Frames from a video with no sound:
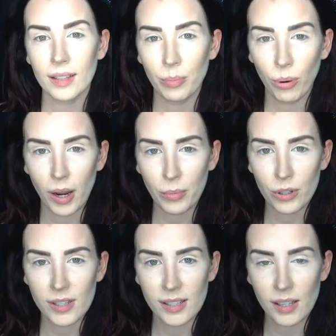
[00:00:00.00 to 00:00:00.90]
lid primer
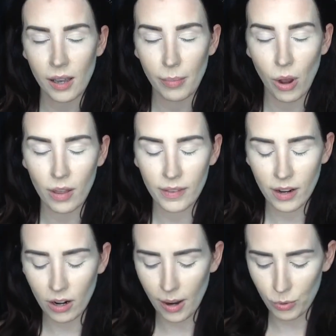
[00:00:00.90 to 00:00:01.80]
is on
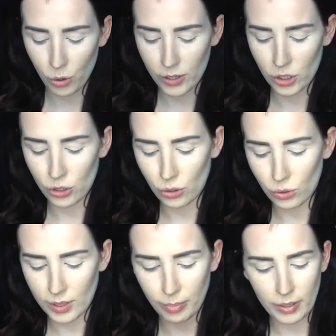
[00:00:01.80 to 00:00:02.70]
there, I'm going
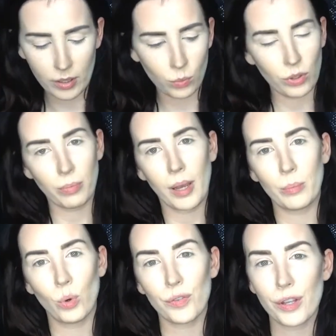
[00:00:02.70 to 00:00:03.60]
to dip in with my
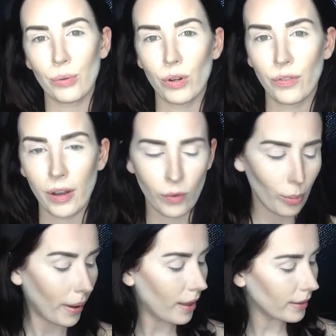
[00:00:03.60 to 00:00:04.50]
Morphe
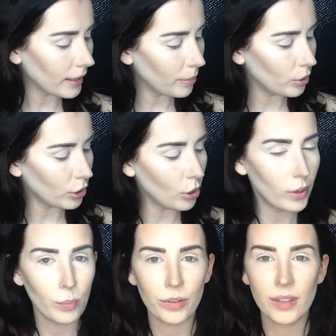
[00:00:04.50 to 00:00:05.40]
350 palette. I'm going to go
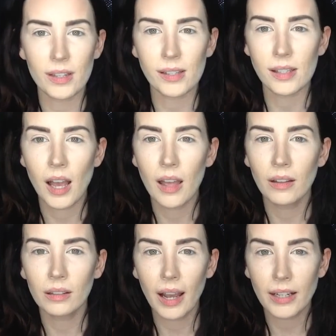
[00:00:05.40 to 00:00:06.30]
in with this,
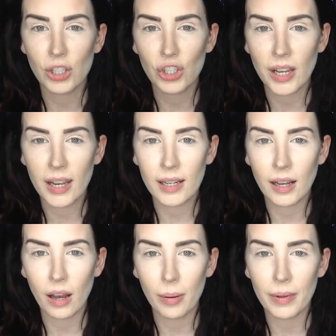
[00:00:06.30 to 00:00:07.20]
the lightest shade
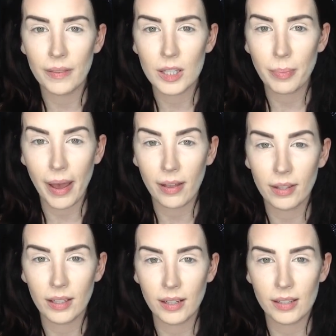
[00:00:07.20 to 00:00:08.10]
in this
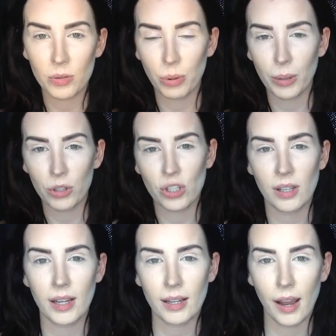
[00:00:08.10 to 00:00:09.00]
palette, and it's pretty much
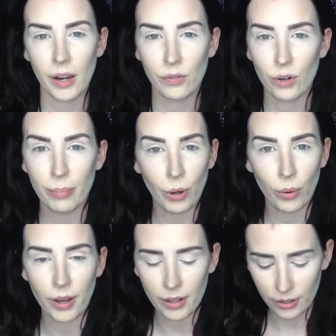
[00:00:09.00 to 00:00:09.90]
just like an ivory
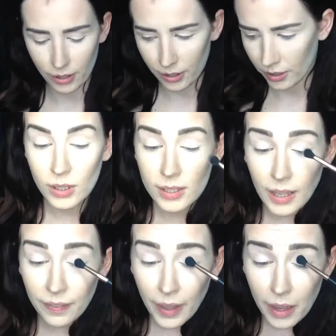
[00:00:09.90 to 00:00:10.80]
bone color. I'm going to
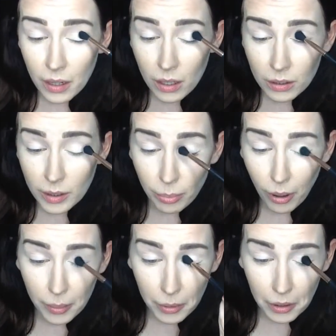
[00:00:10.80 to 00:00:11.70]
set that lid
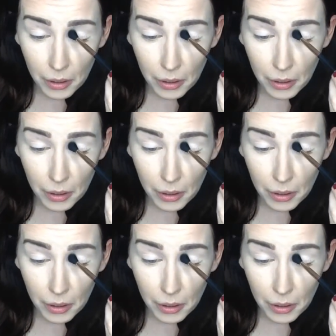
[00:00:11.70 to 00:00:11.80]
primer.